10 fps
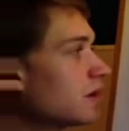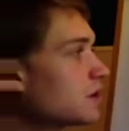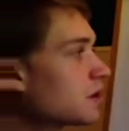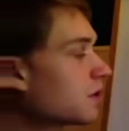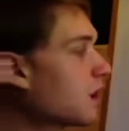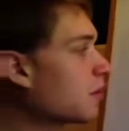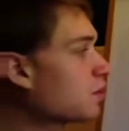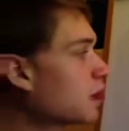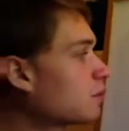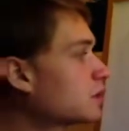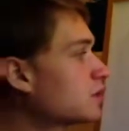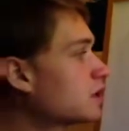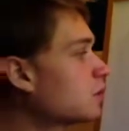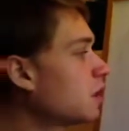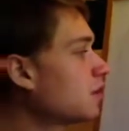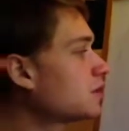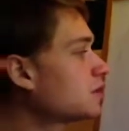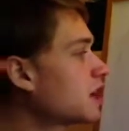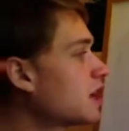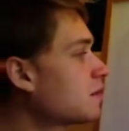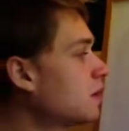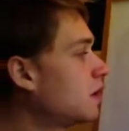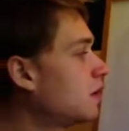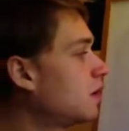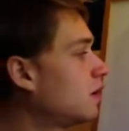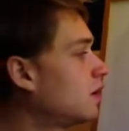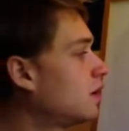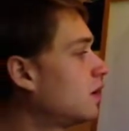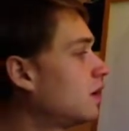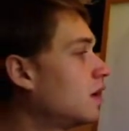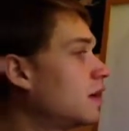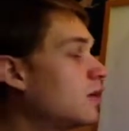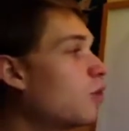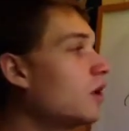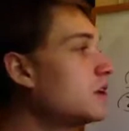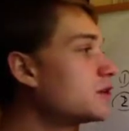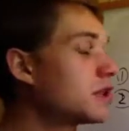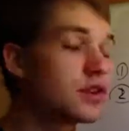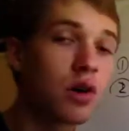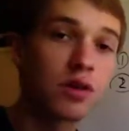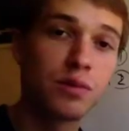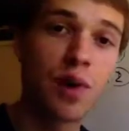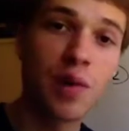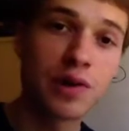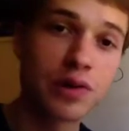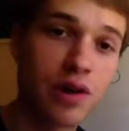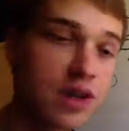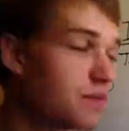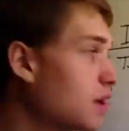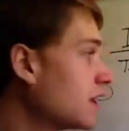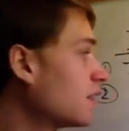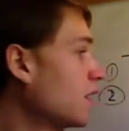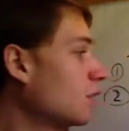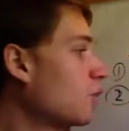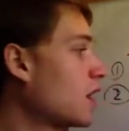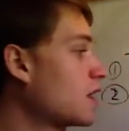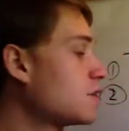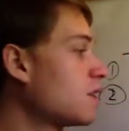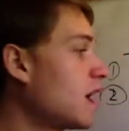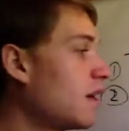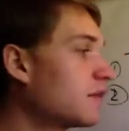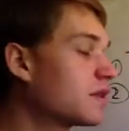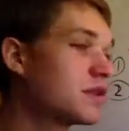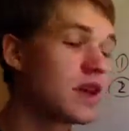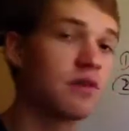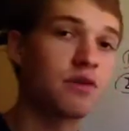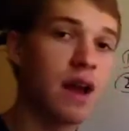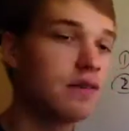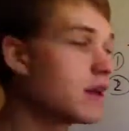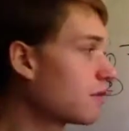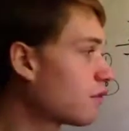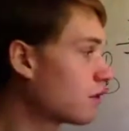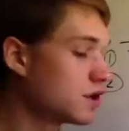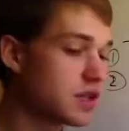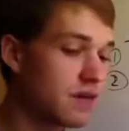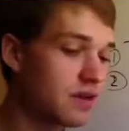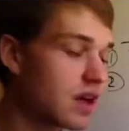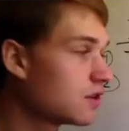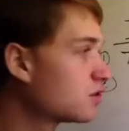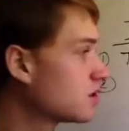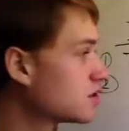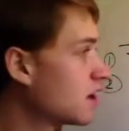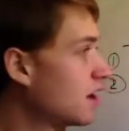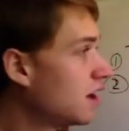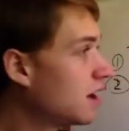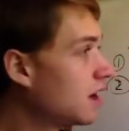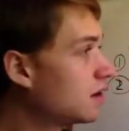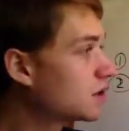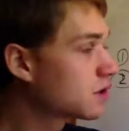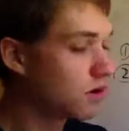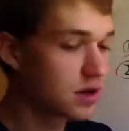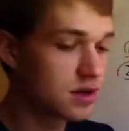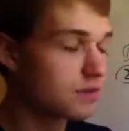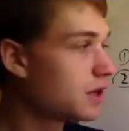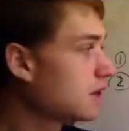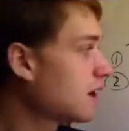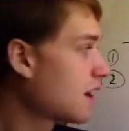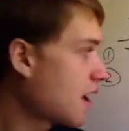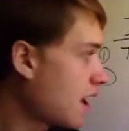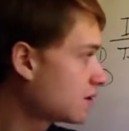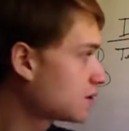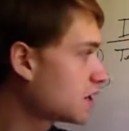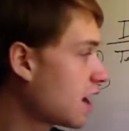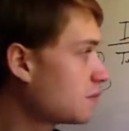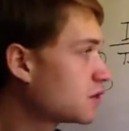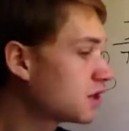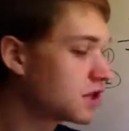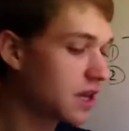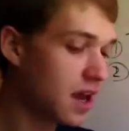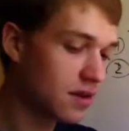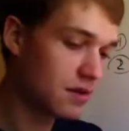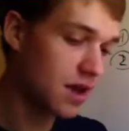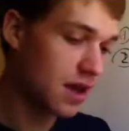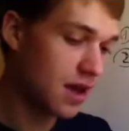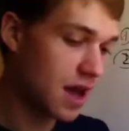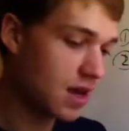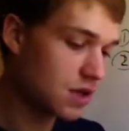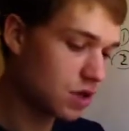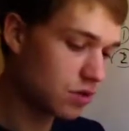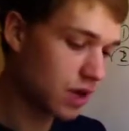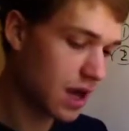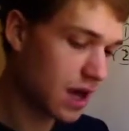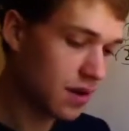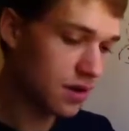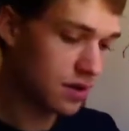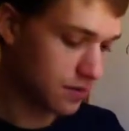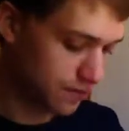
So the airplane will still weigh the same. What is the total moment going to be when you have the center of gravity at 47 inches? It is going to be times these together, and you get,